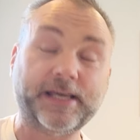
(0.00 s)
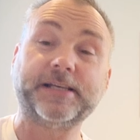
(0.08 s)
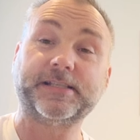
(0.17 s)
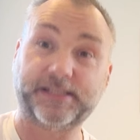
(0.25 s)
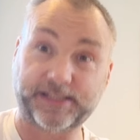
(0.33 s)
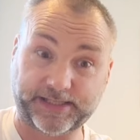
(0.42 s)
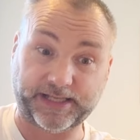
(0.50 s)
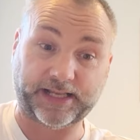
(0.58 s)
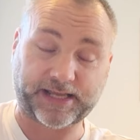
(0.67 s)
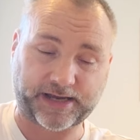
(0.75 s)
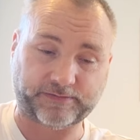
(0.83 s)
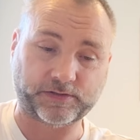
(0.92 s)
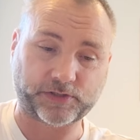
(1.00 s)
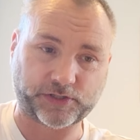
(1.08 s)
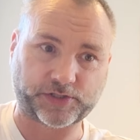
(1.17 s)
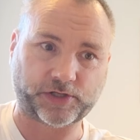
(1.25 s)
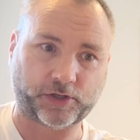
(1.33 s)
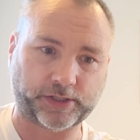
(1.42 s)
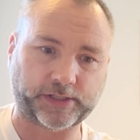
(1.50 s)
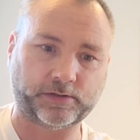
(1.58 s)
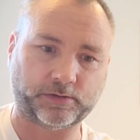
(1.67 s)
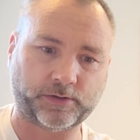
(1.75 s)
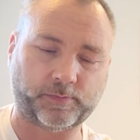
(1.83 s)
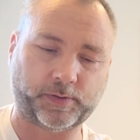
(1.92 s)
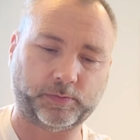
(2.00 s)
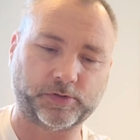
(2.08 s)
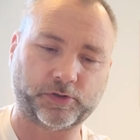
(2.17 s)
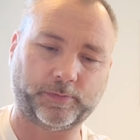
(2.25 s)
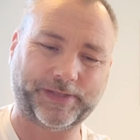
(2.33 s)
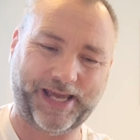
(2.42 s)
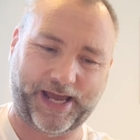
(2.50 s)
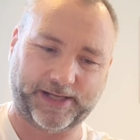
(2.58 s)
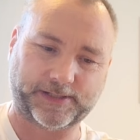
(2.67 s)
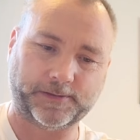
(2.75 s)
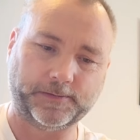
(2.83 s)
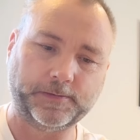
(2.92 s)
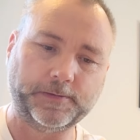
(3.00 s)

Still haven't decided on the bubble top yet.